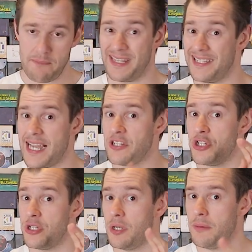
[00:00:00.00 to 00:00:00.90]
Bit of
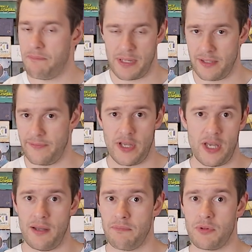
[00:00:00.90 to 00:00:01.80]
tension, bit
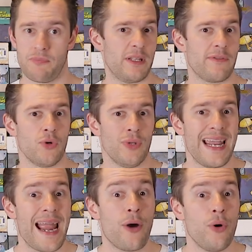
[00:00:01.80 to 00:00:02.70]
of cool
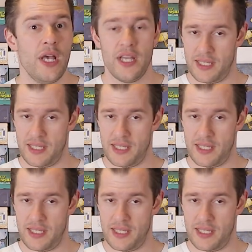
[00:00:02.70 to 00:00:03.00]
layout,